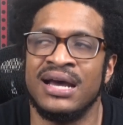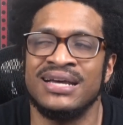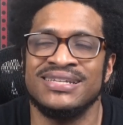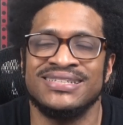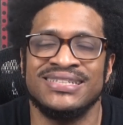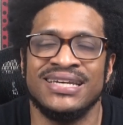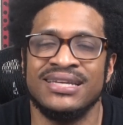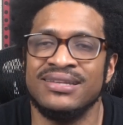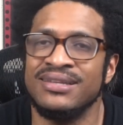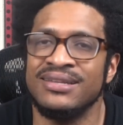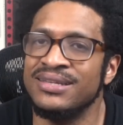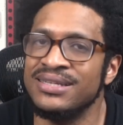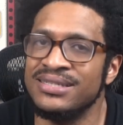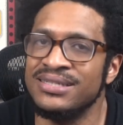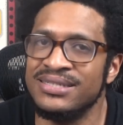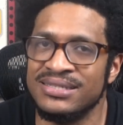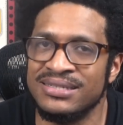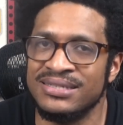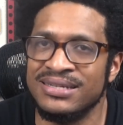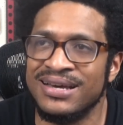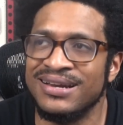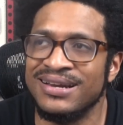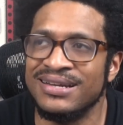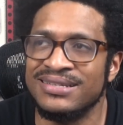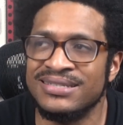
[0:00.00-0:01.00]
I said that this
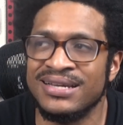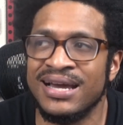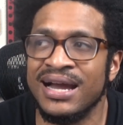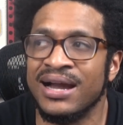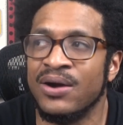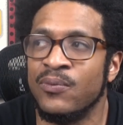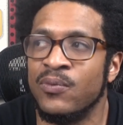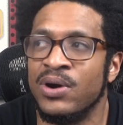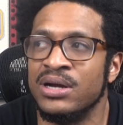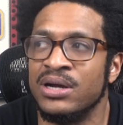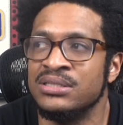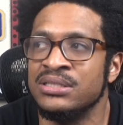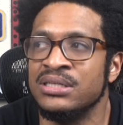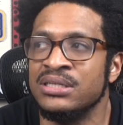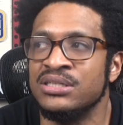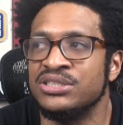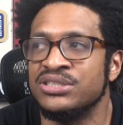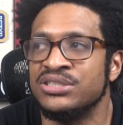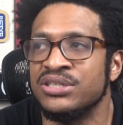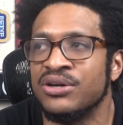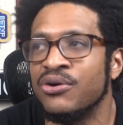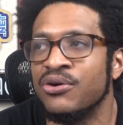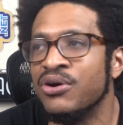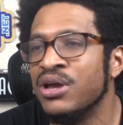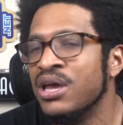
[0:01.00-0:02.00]
is not a Taika Waititi
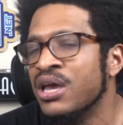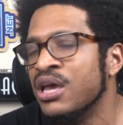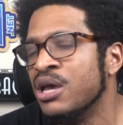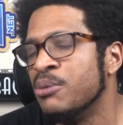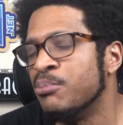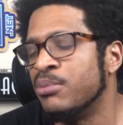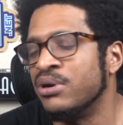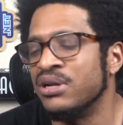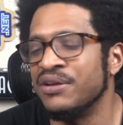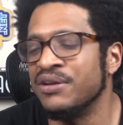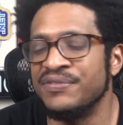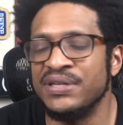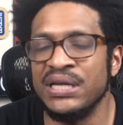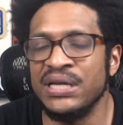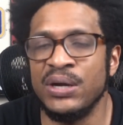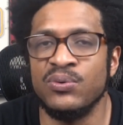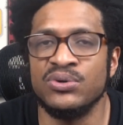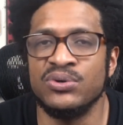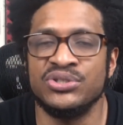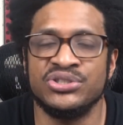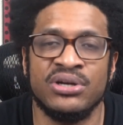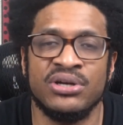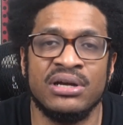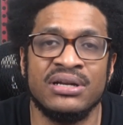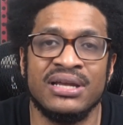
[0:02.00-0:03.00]
show, but if they
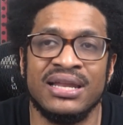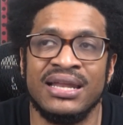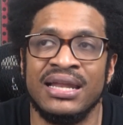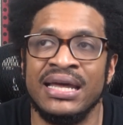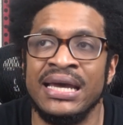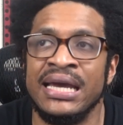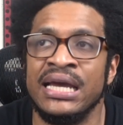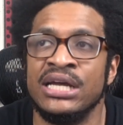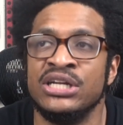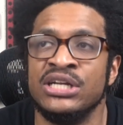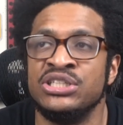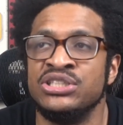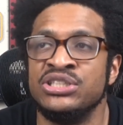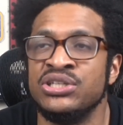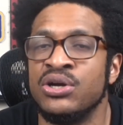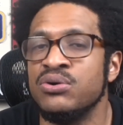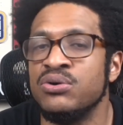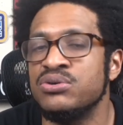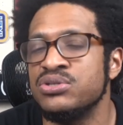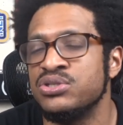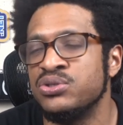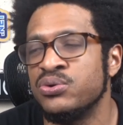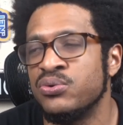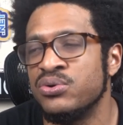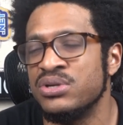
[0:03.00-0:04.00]
was trying to land
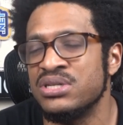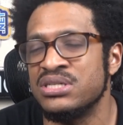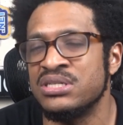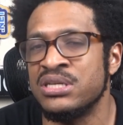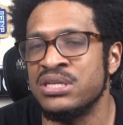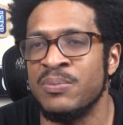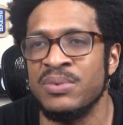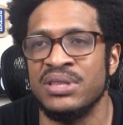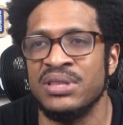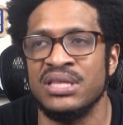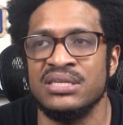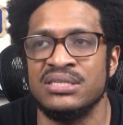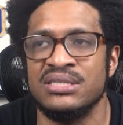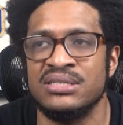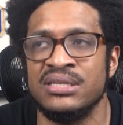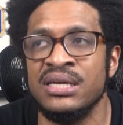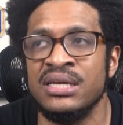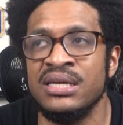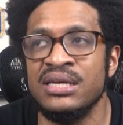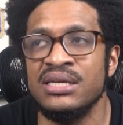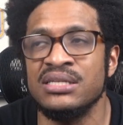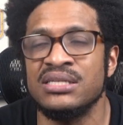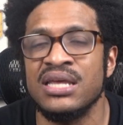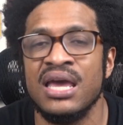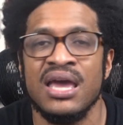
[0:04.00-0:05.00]
jokes during some of these
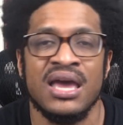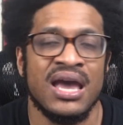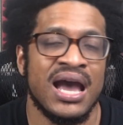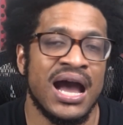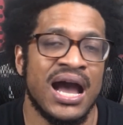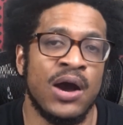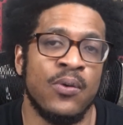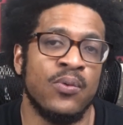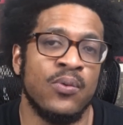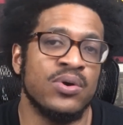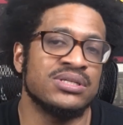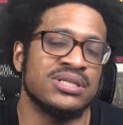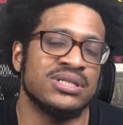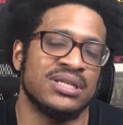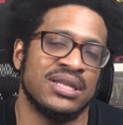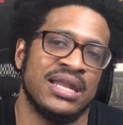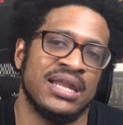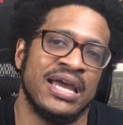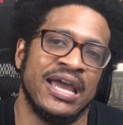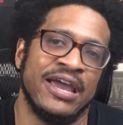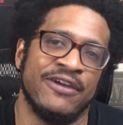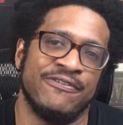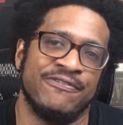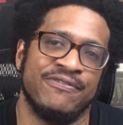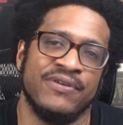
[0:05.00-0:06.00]
scenes, I wasn't
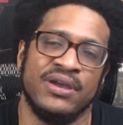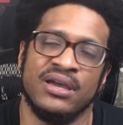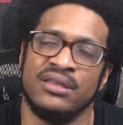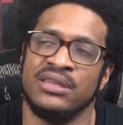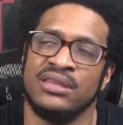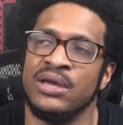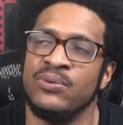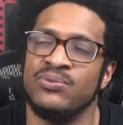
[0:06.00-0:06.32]
laughing.